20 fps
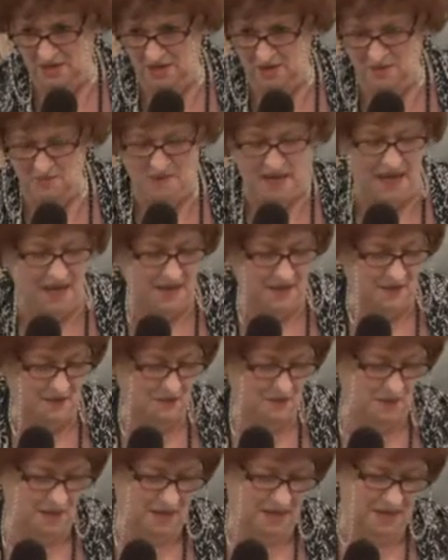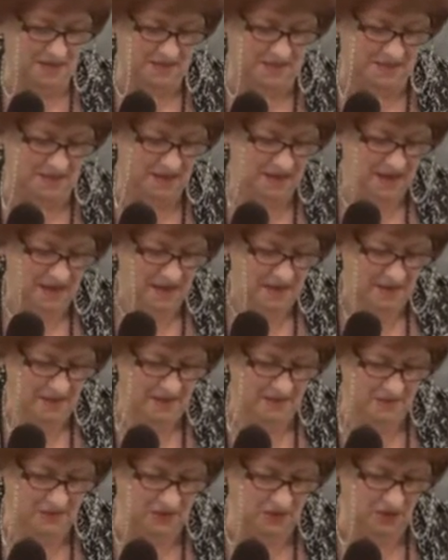no matter what.
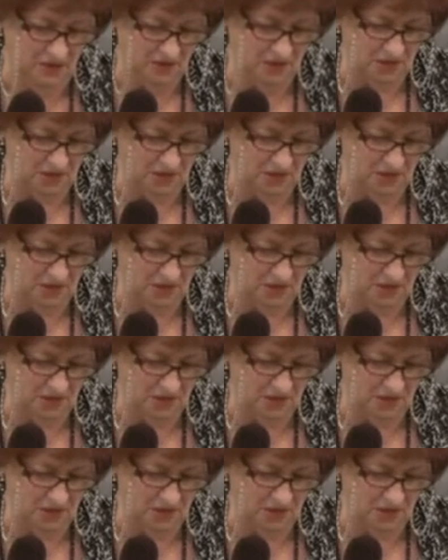There's no